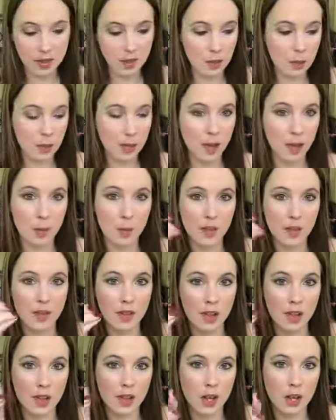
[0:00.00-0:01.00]
they will come with
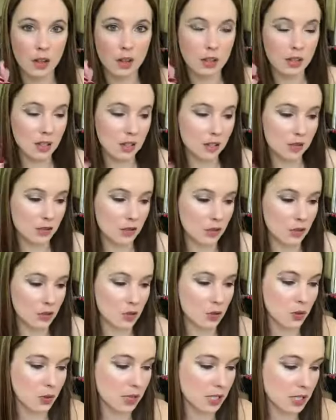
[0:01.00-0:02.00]
a color of your
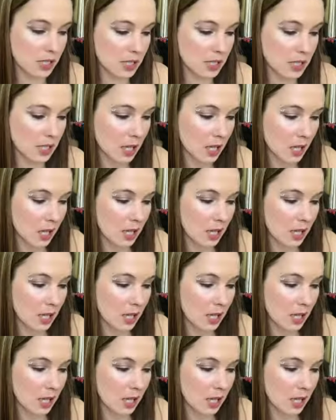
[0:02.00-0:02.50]
choice,